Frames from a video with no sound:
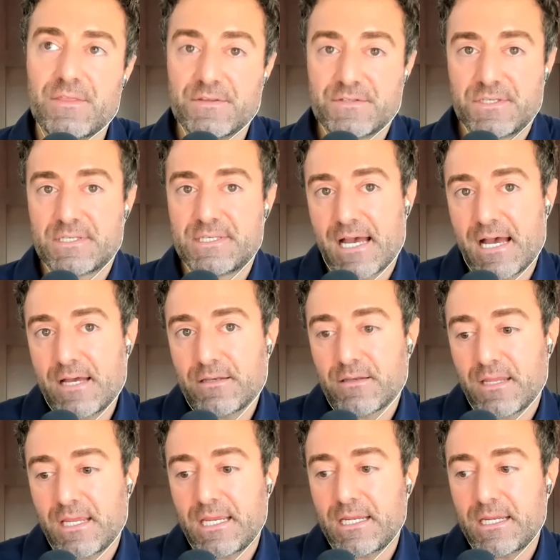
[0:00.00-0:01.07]
This is not
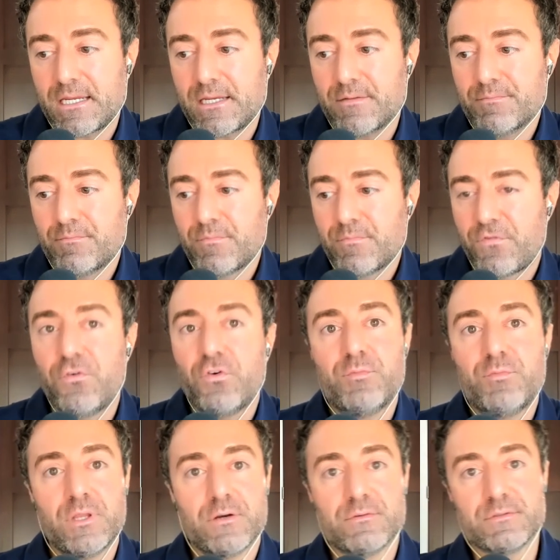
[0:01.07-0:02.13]
a
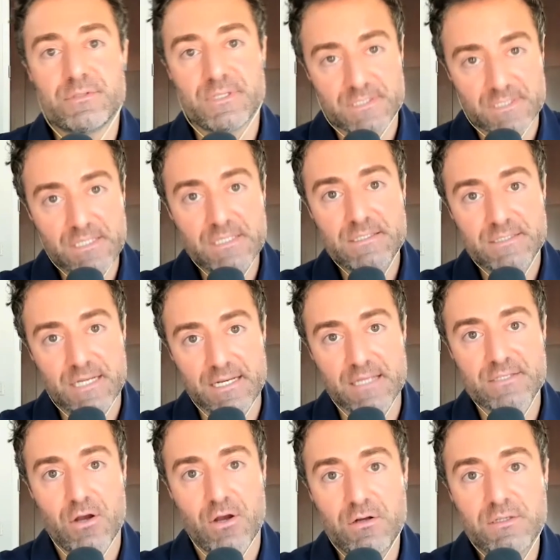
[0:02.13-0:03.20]
full-blown disease state
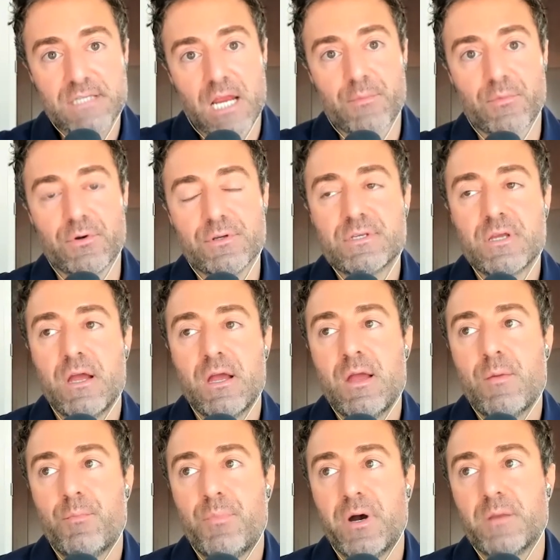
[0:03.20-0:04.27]
as Alzheimer's,
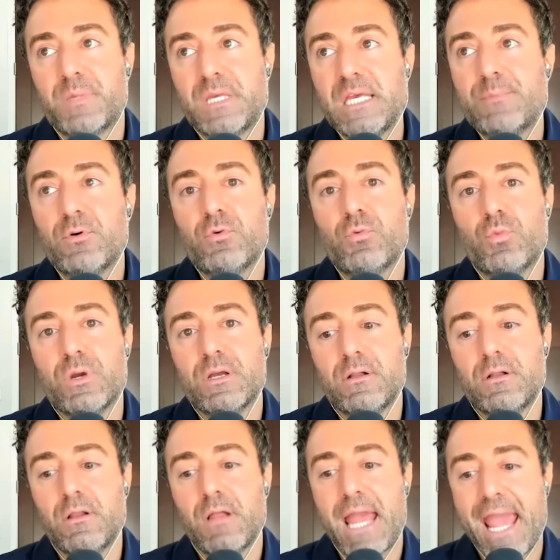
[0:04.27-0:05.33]
but people
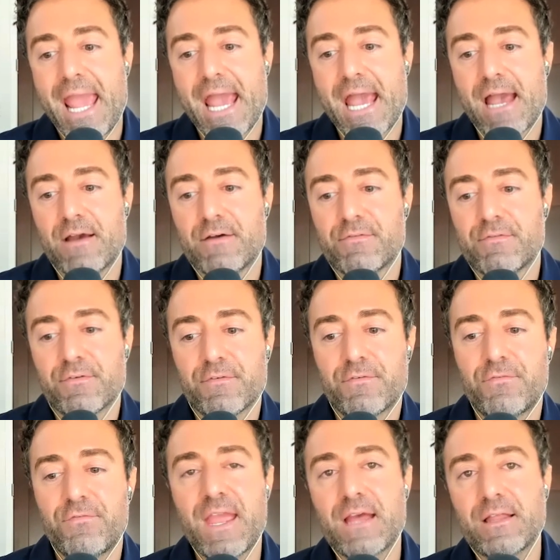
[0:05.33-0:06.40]
will have
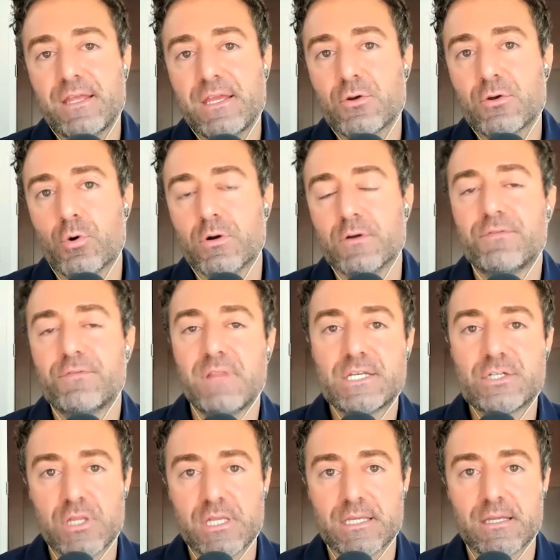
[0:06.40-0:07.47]
failing or
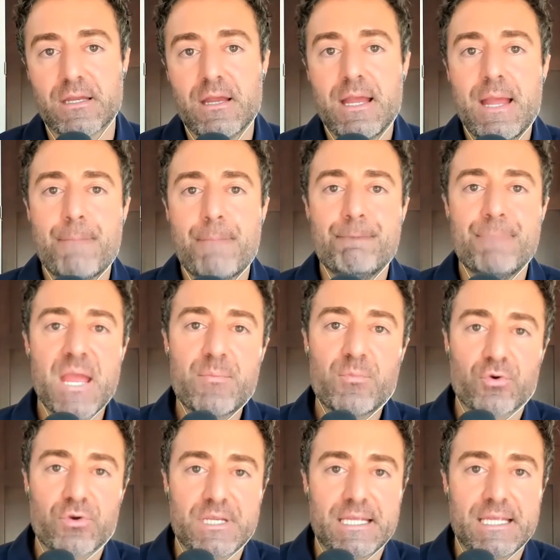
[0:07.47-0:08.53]
fledgling
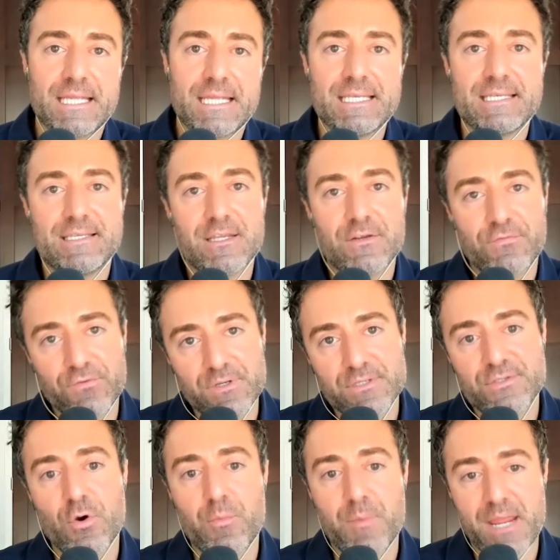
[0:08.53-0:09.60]
memory in different
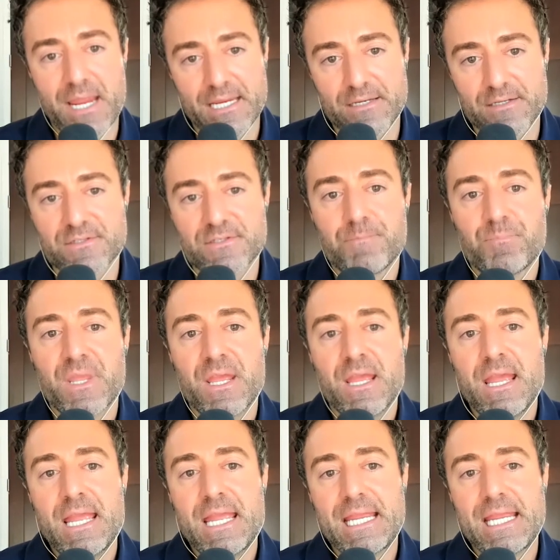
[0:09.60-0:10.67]
domains.
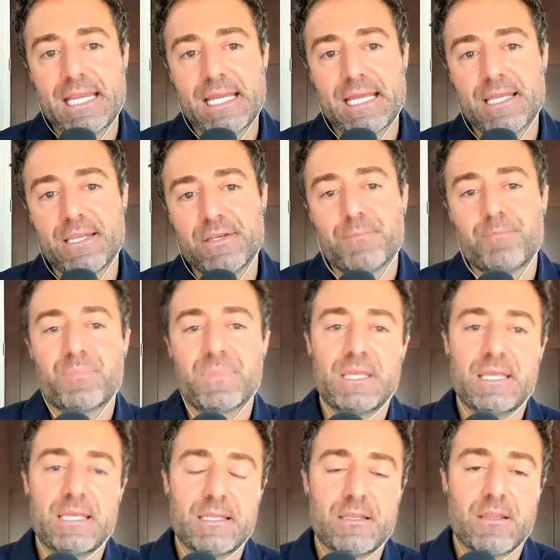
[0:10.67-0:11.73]
And
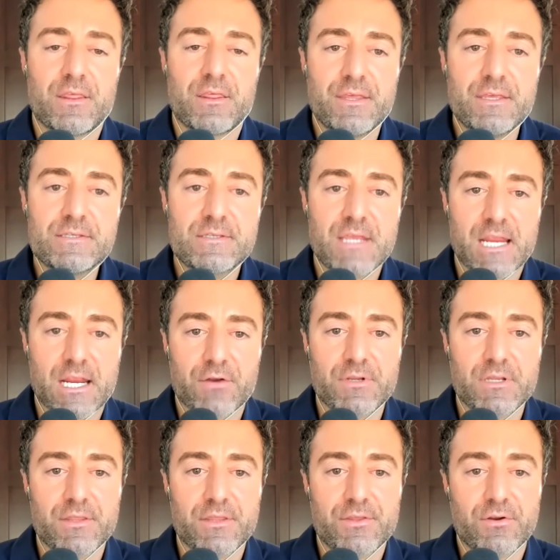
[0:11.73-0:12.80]
in this
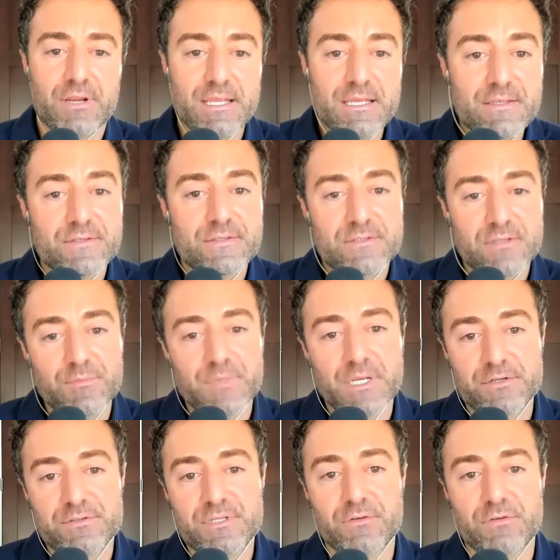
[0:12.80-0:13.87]
area, there is some
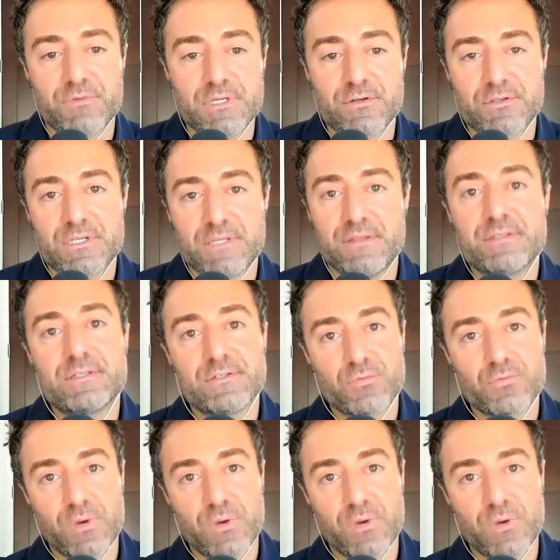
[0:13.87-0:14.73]
interesting research. And this is